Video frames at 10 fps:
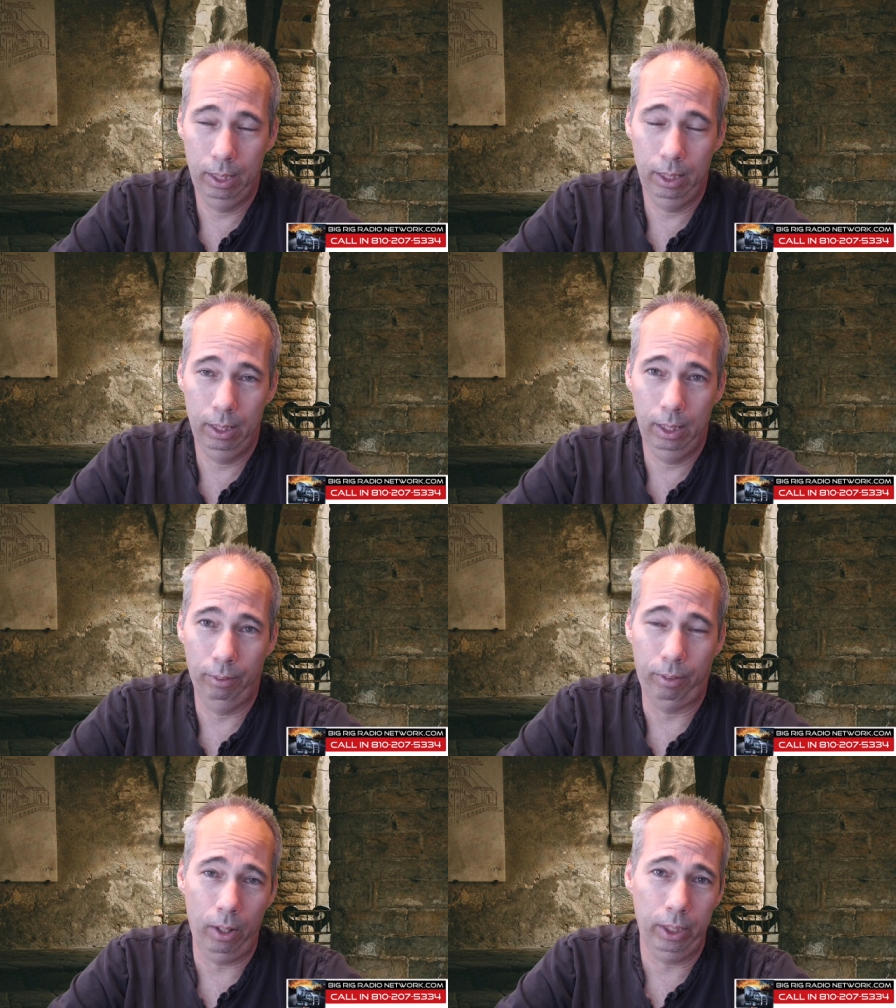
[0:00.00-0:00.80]

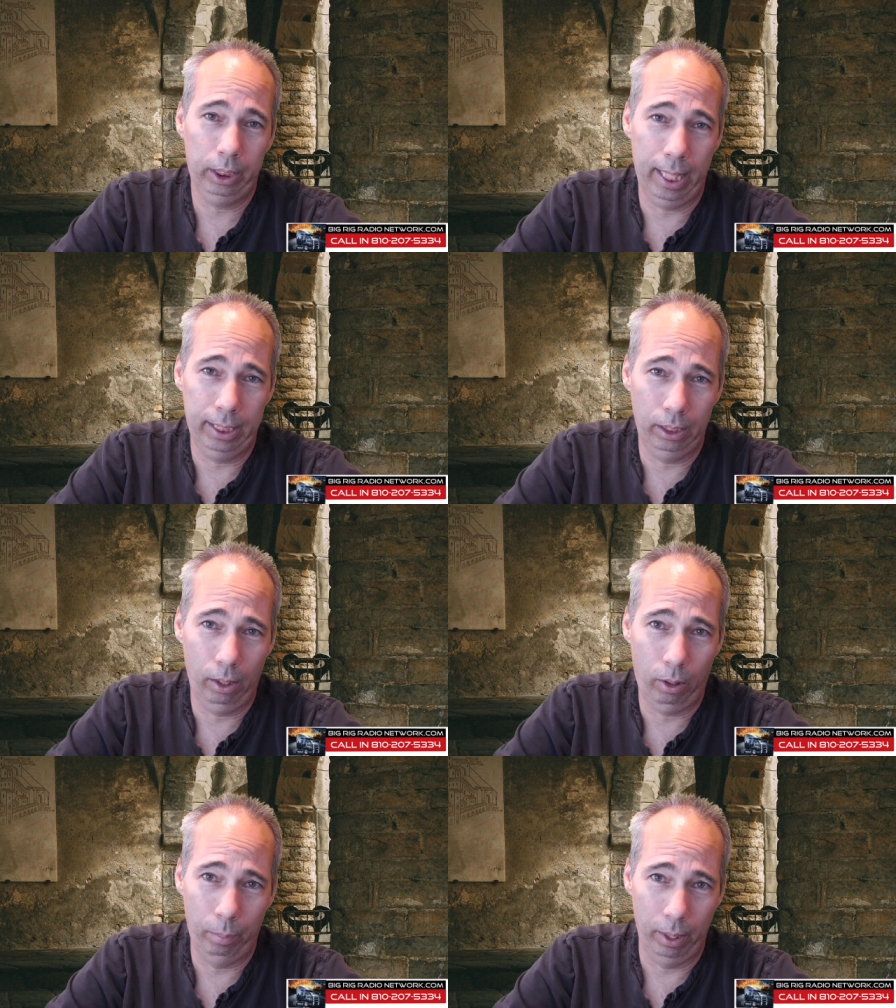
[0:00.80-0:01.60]
if all the states
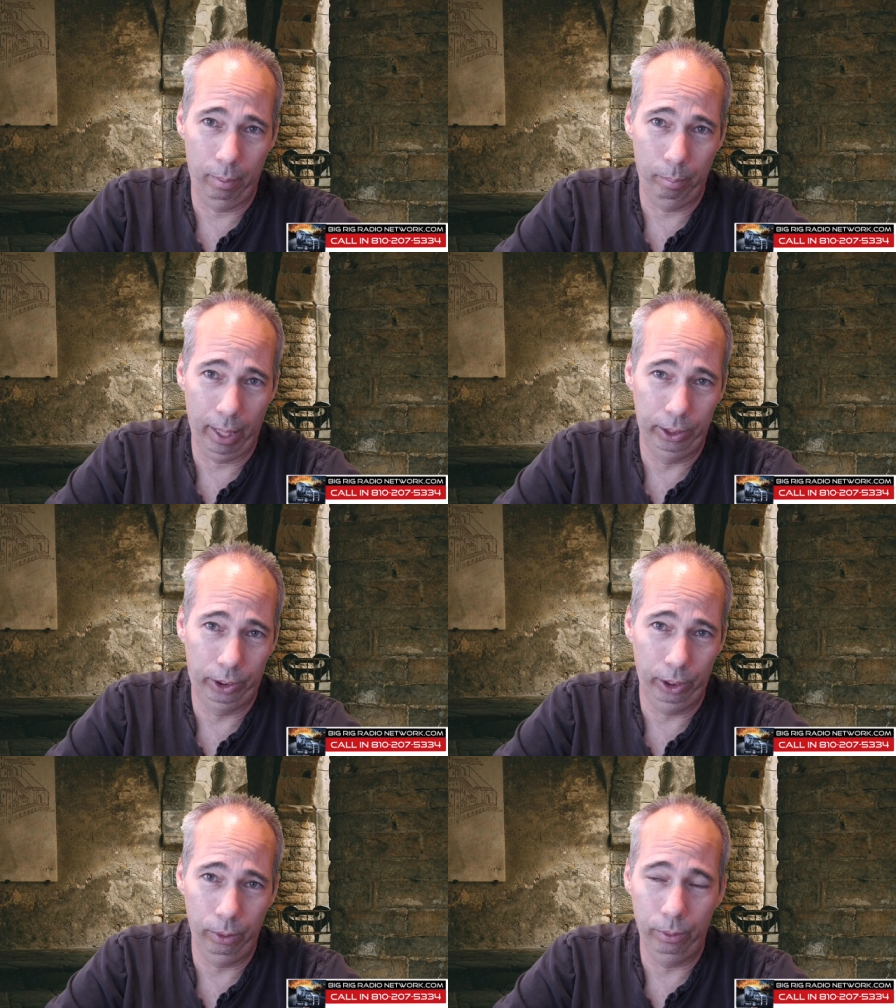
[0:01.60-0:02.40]
open up by
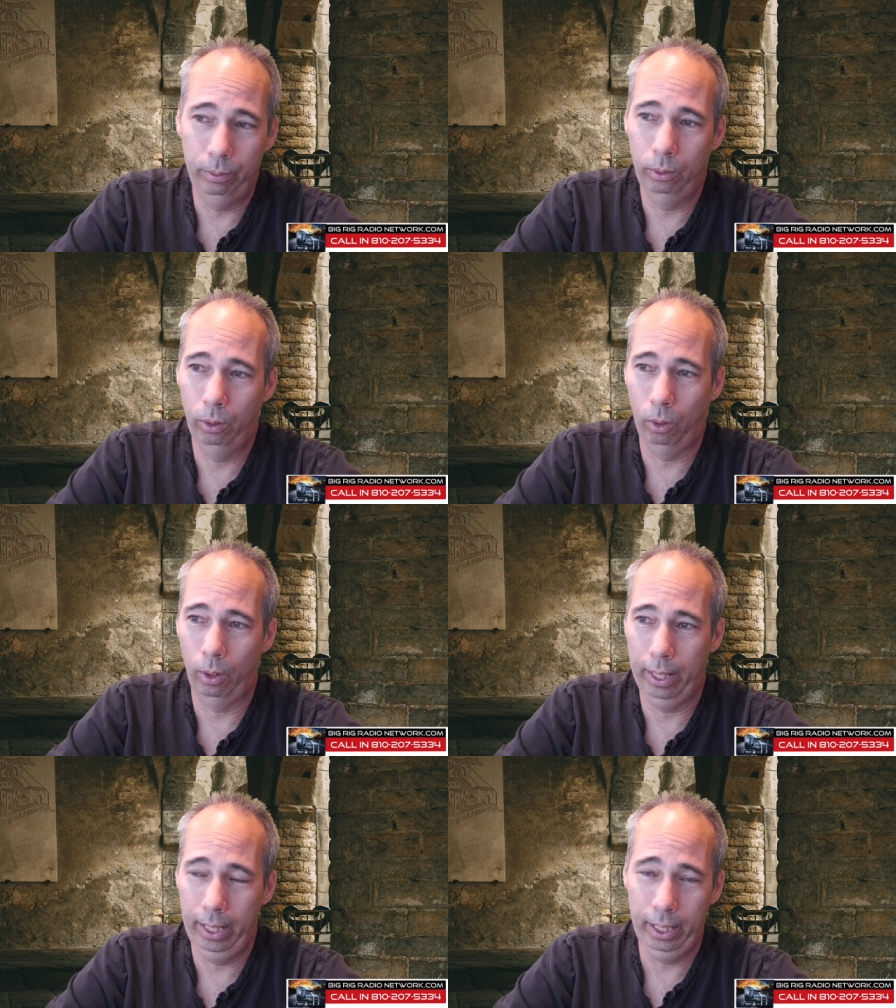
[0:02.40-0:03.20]
June or
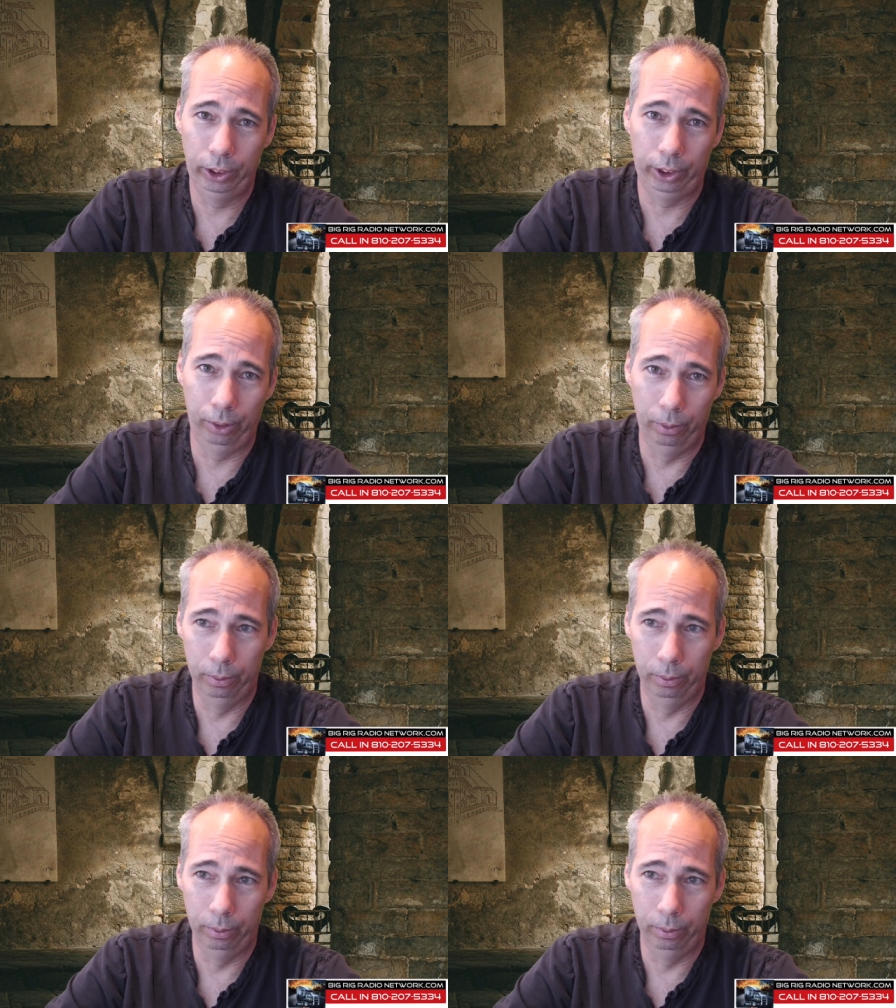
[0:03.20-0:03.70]
in June,